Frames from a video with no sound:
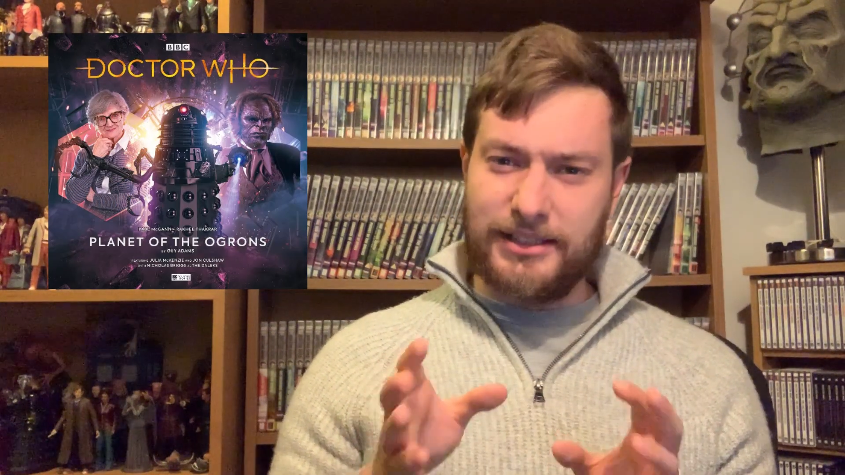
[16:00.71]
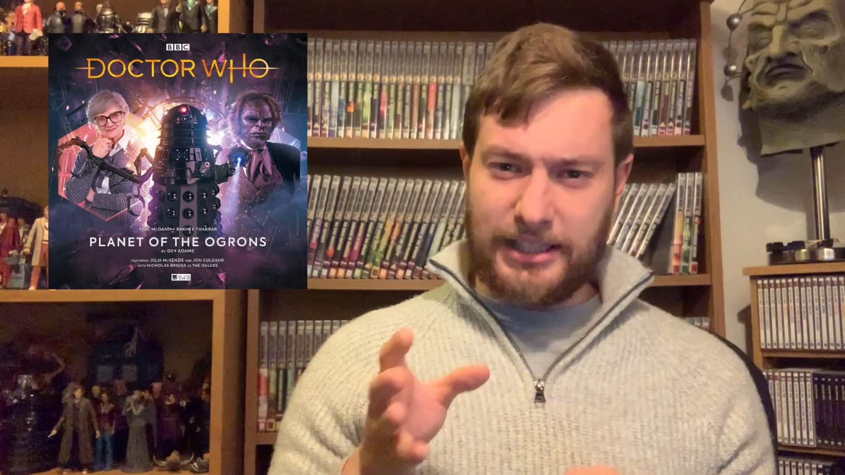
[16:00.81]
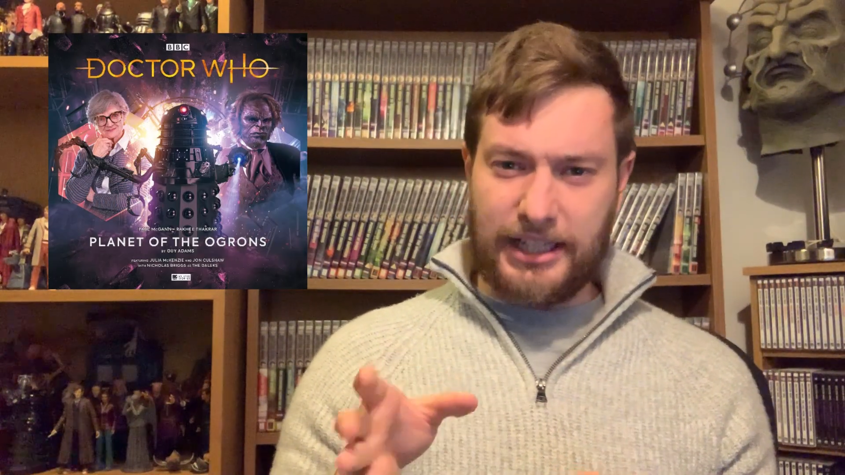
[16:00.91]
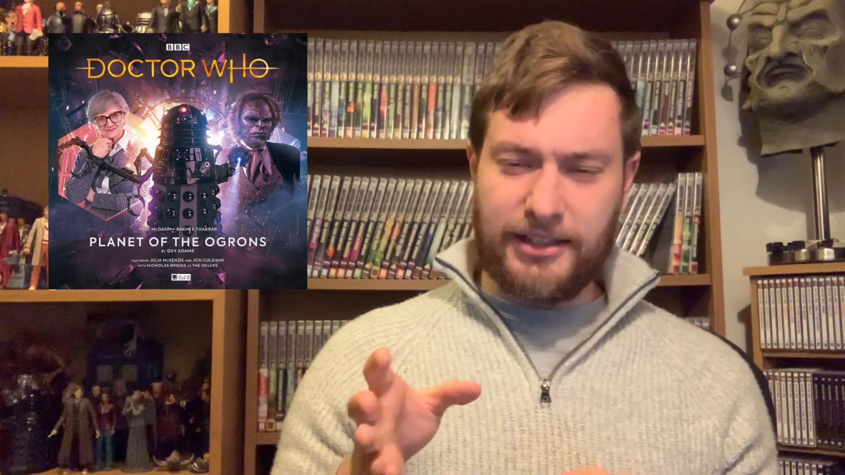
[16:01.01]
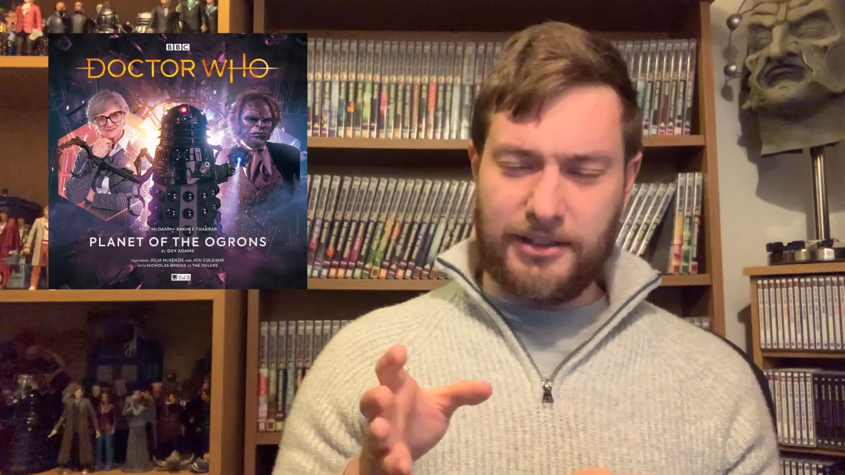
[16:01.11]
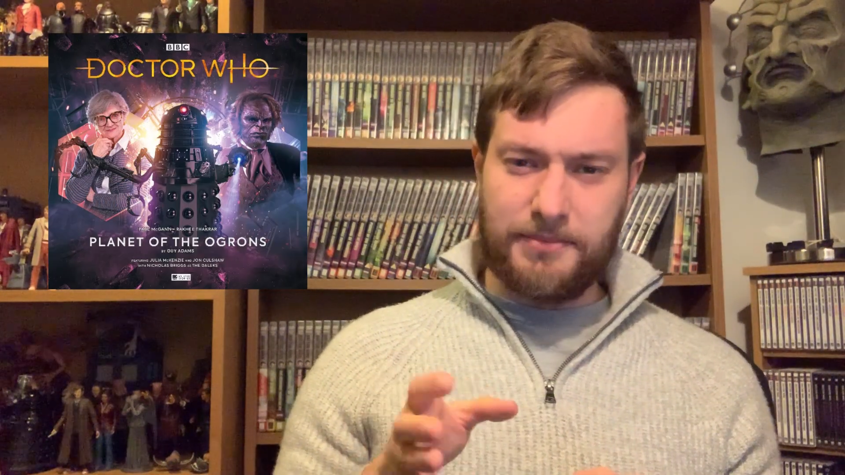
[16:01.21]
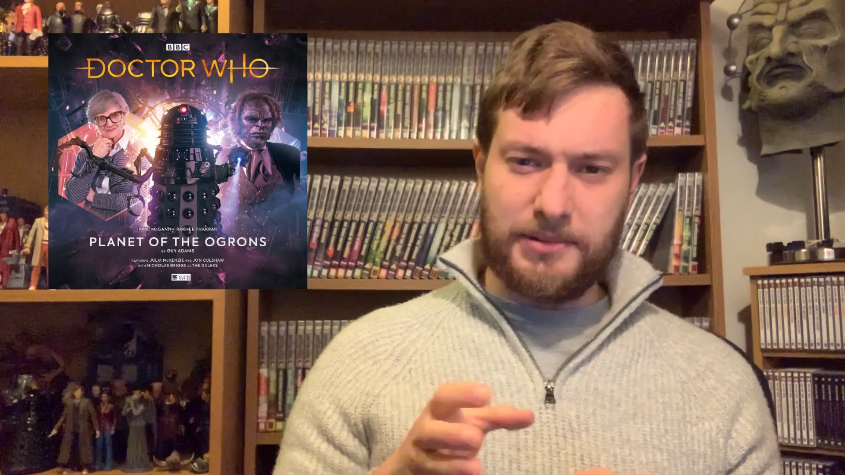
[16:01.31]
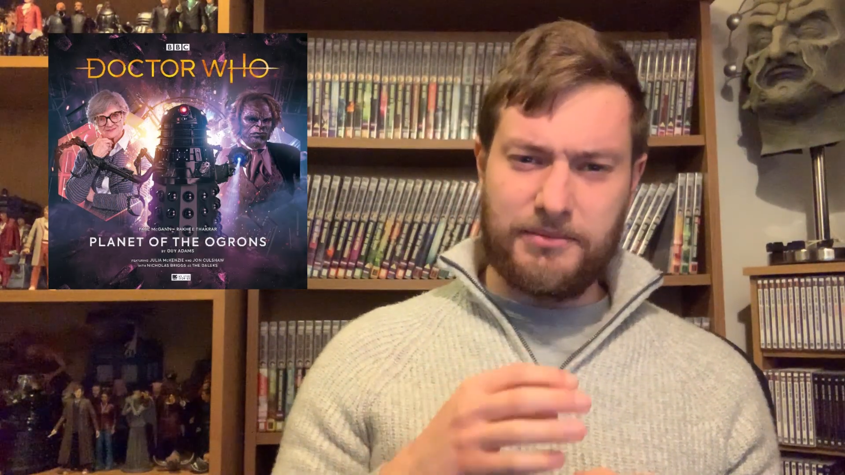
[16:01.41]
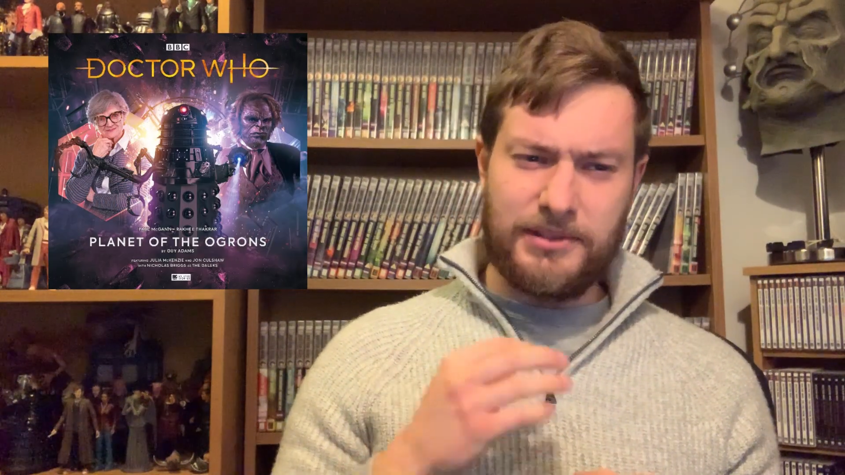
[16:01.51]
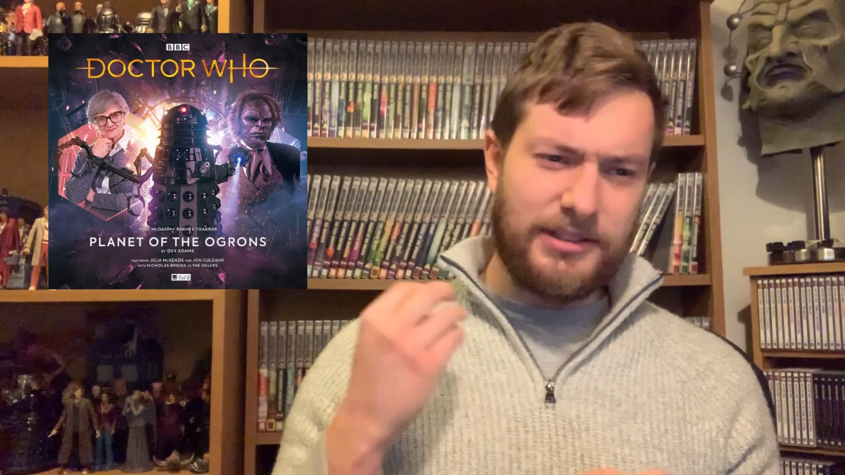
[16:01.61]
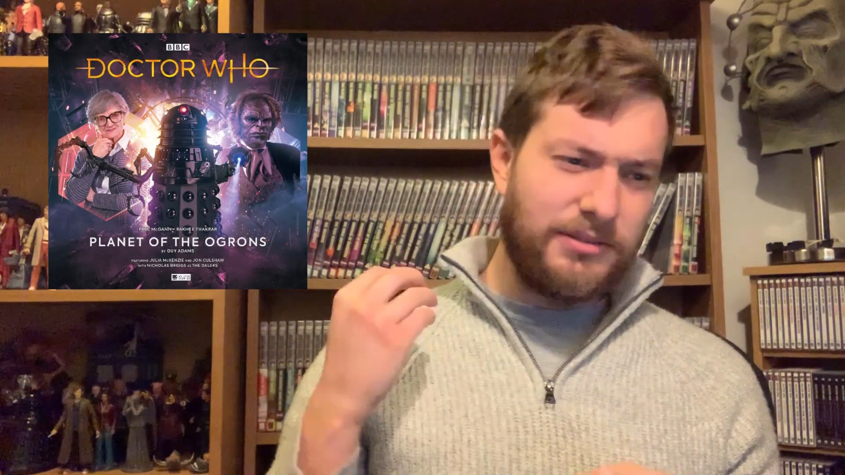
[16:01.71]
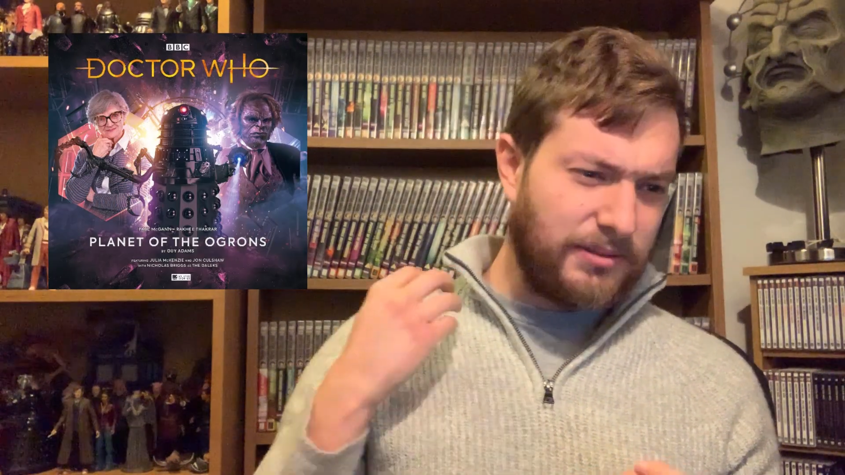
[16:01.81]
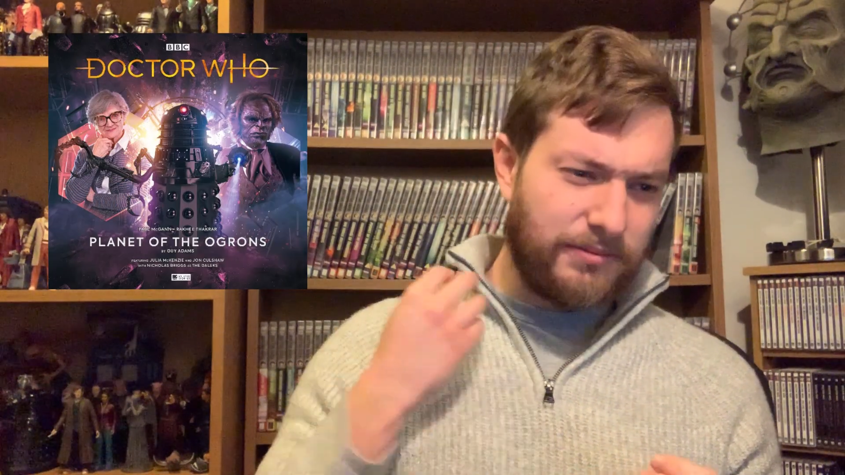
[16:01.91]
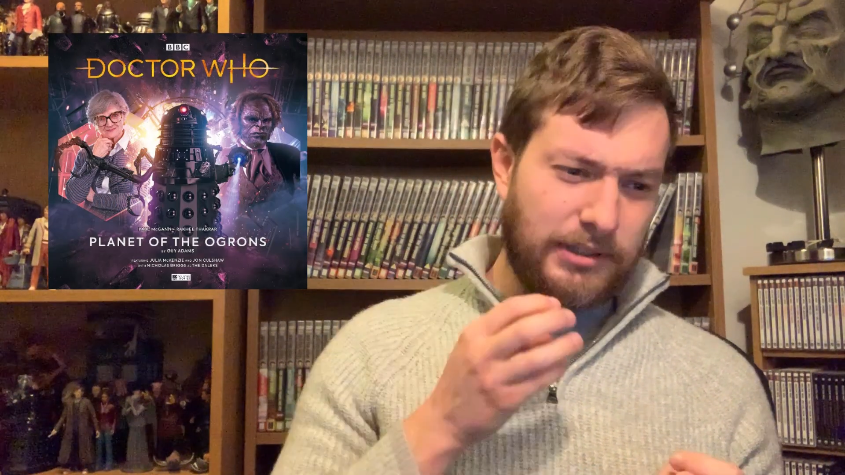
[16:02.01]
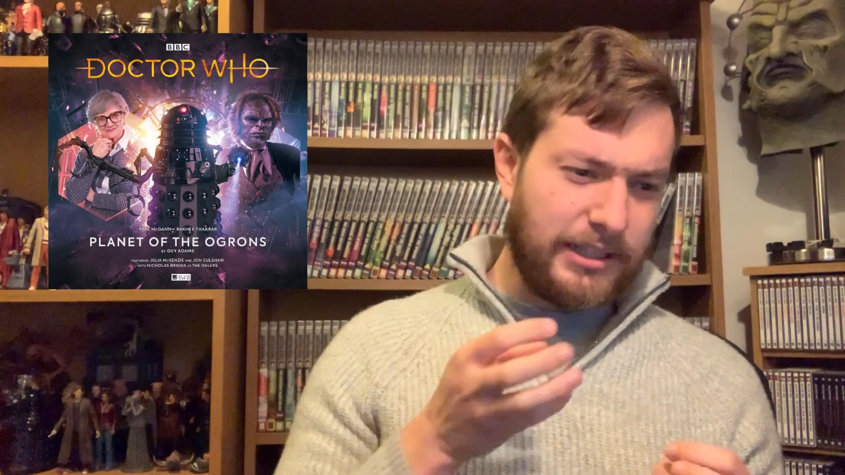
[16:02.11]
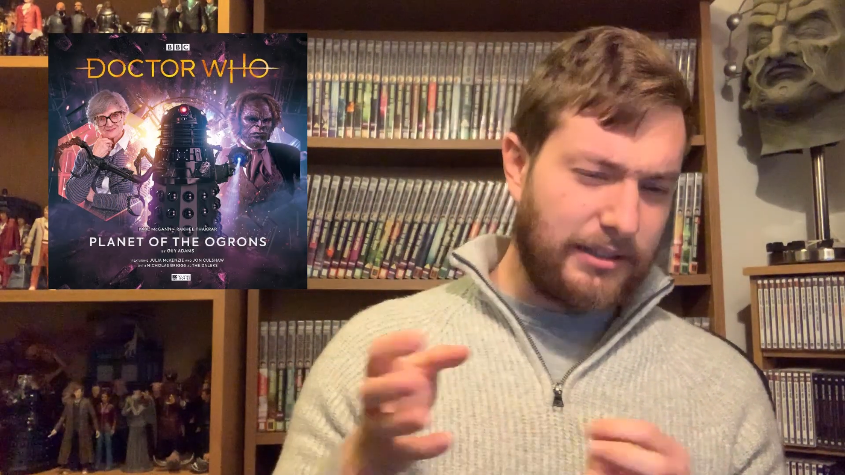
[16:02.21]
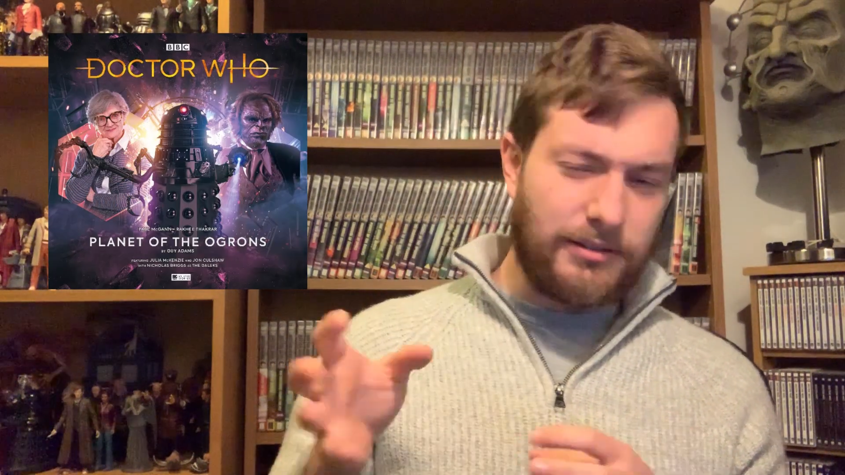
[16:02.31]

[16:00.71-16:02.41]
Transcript: Sec, but with a sort of weird